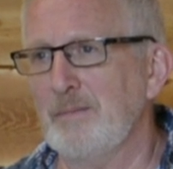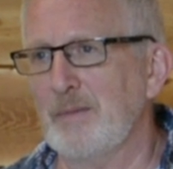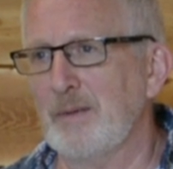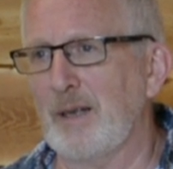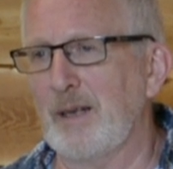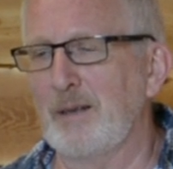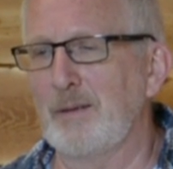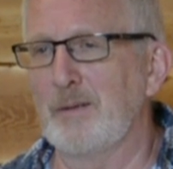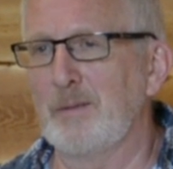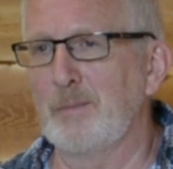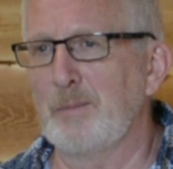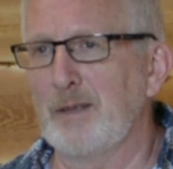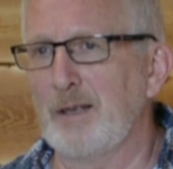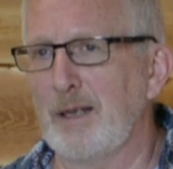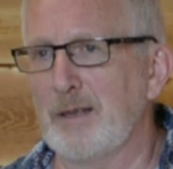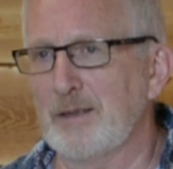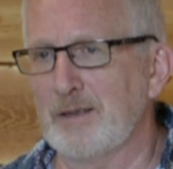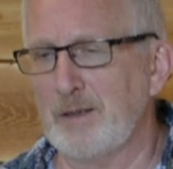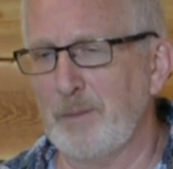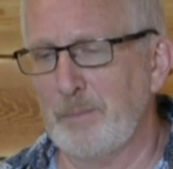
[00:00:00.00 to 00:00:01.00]
I had
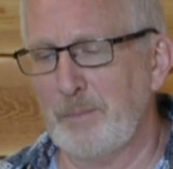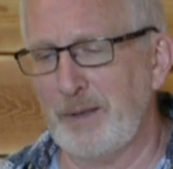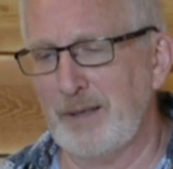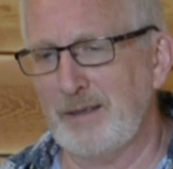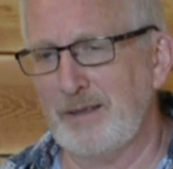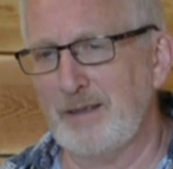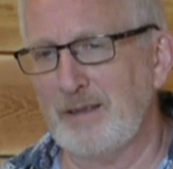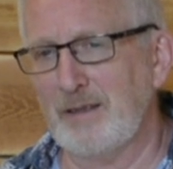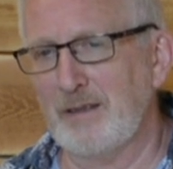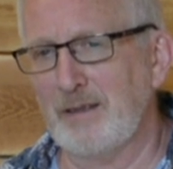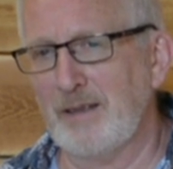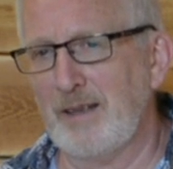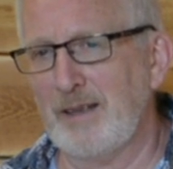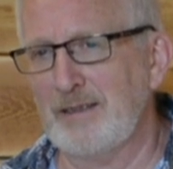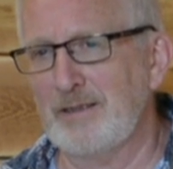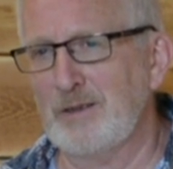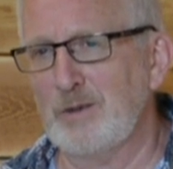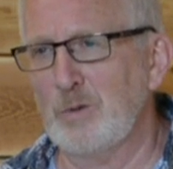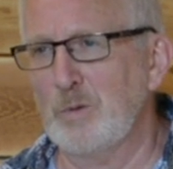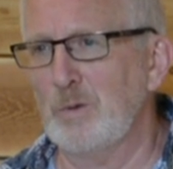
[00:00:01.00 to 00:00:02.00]
done some painting in high
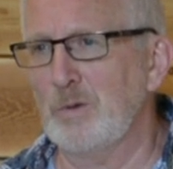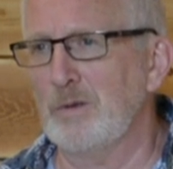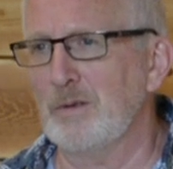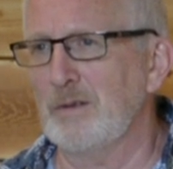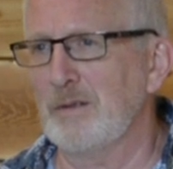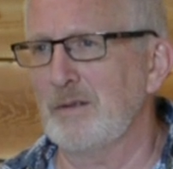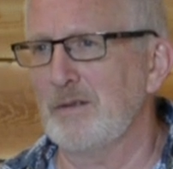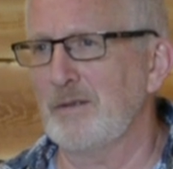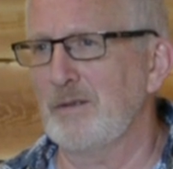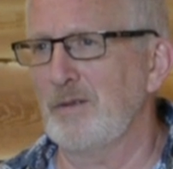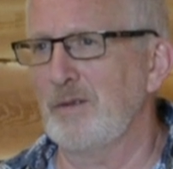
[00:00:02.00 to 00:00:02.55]
school,